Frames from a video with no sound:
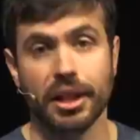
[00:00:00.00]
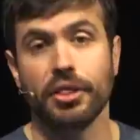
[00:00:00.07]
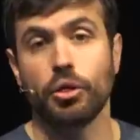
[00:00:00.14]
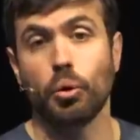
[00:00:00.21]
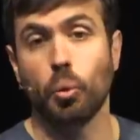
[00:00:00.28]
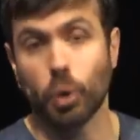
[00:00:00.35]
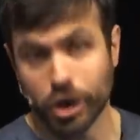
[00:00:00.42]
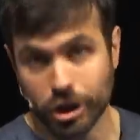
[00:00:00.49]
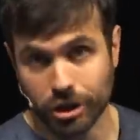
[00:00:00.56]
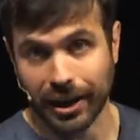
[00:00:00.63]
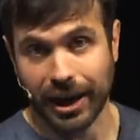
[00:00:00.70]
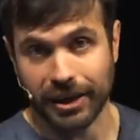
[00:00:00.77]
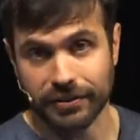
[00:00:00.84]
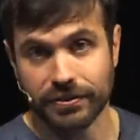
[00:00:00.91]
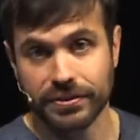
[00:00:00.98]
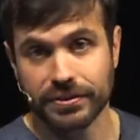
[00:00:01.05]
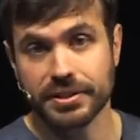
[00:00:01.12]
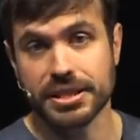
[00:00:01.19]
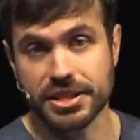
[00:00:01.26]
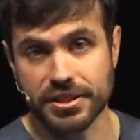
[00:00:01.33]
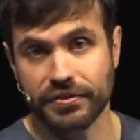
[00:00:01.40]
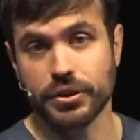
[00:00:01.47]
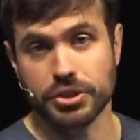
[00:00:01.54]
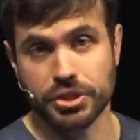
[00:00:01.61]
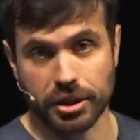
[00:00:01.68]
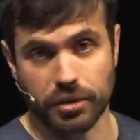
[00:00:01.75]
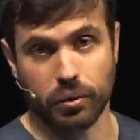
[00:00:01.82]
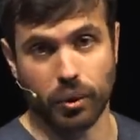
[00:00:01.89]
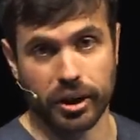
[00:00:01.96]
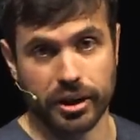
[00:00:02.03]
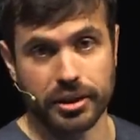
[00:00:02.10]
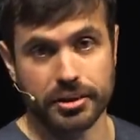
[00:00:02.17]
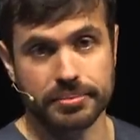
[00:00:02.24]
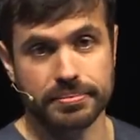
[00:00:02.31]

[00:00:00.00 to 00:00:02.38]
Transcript: The work graph is the future of work.